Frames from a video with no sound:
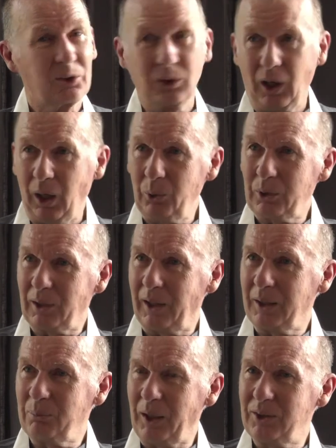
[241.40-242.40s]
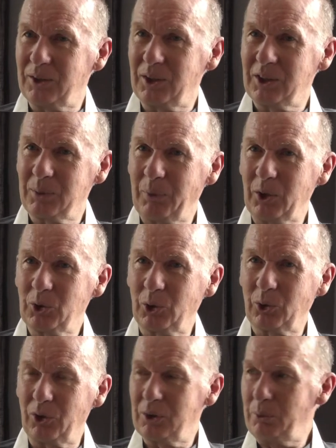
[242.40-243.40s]
to outline Bhante's special
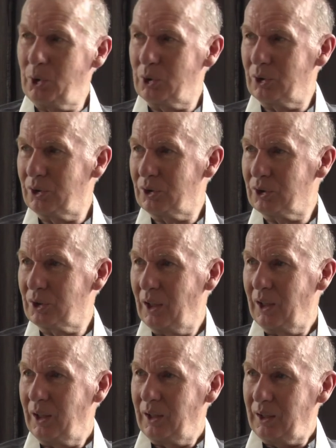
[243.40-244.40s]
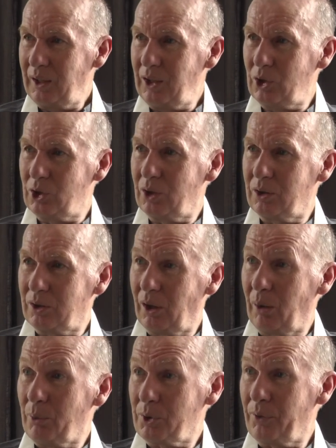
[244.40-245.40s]
contributions, each in
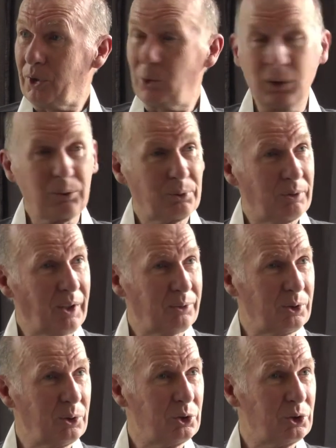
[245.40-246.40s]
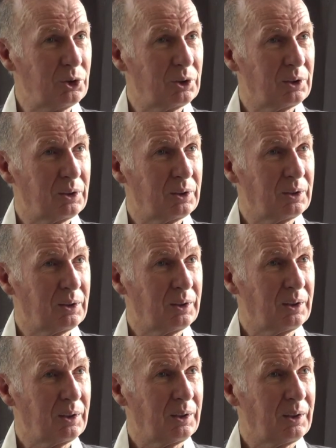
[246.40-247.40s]
terms of the going for refuge
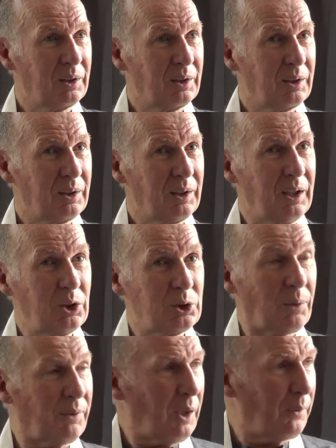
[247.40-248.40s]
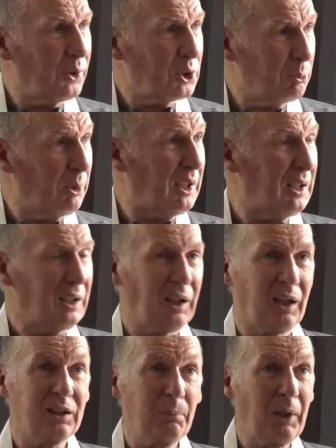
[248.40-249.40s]
each of the others
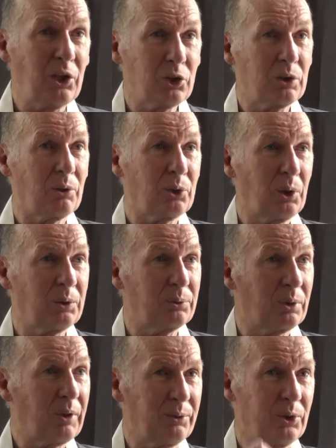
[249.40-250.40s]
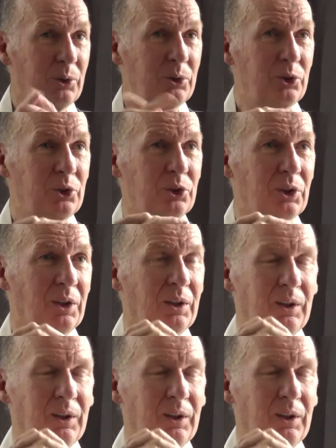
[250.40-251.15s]
being a dimension of going for refuge.